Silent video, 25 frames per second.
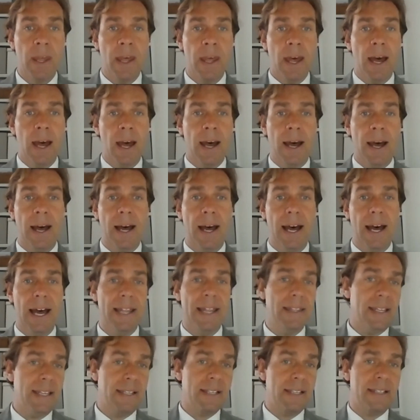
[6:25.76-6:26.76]

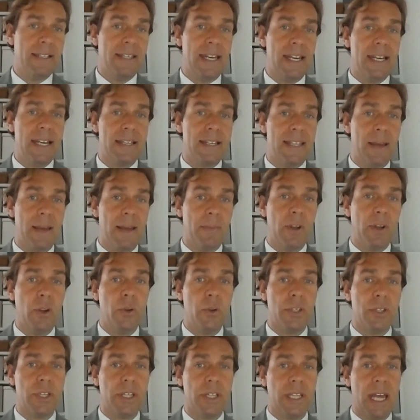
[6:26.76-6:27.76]
and this sees them
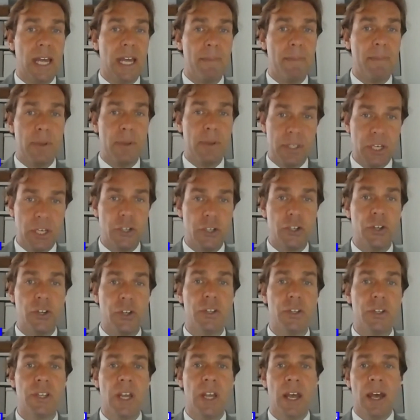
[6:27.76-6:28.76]
losing their
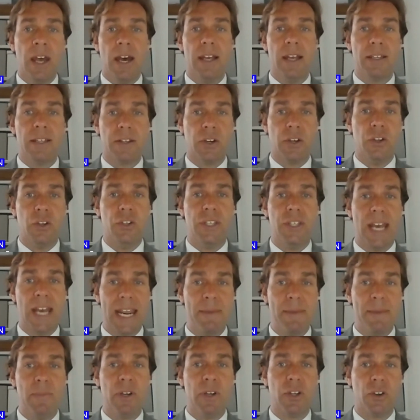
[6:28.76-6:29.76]
positions as
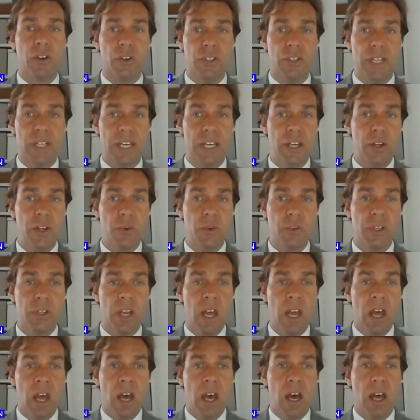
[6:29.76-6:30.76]
containment continues
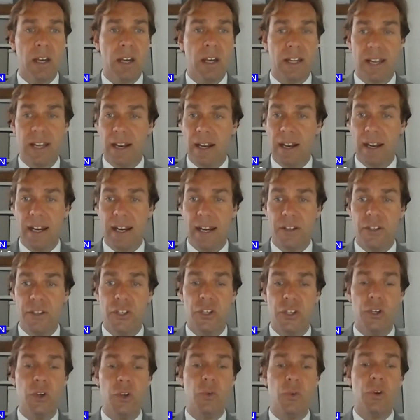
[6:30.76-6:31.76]
and can lead
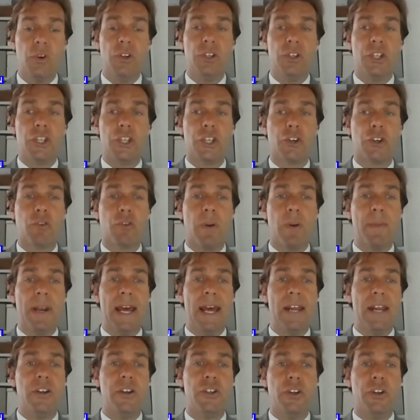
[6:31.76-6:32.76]
to
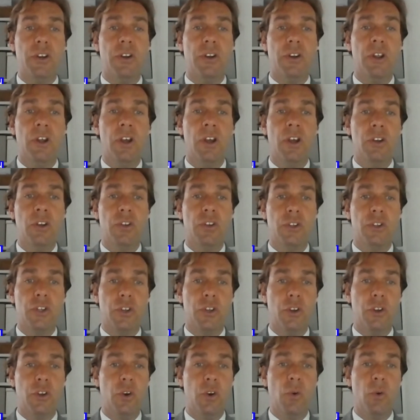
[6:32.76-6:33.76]
discrimination
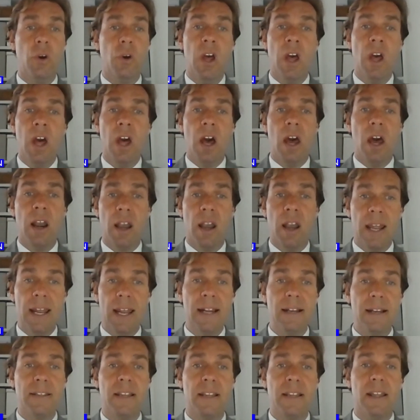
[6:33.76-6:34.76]
too. And
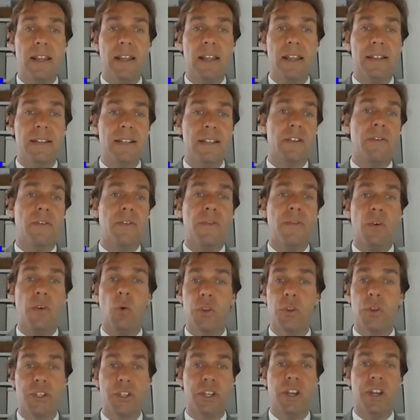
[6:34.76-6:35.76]
linked to this is a
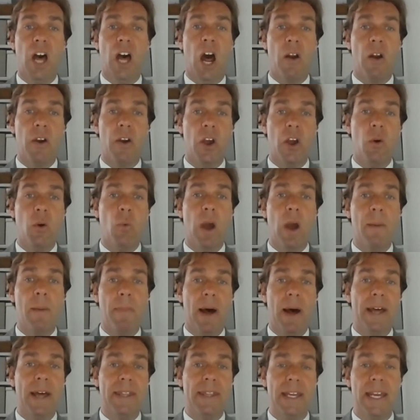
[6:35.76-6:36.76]
fourth scenario
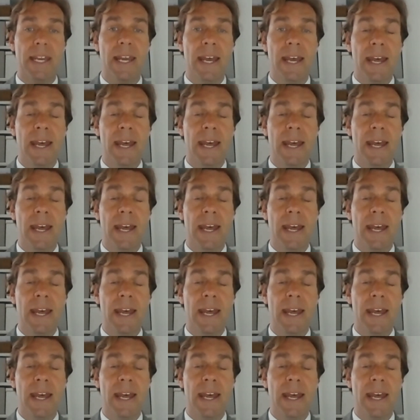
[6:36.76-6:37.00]
whereby the